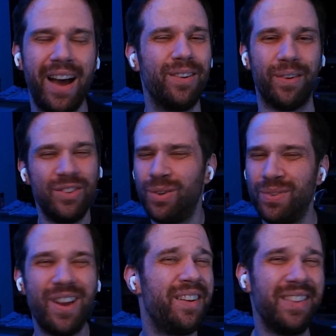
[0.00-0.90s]
I don't know. Dude,
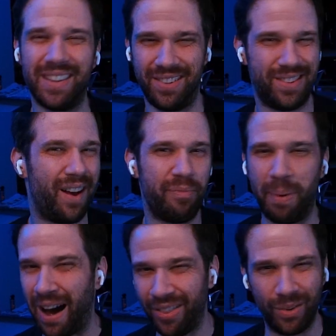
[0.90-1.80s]
none of this stuff
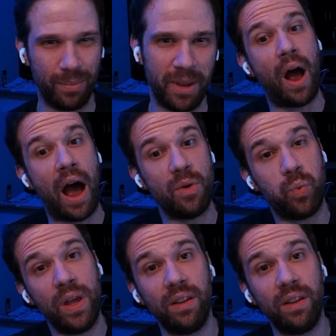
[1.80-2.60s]
bothered me. I will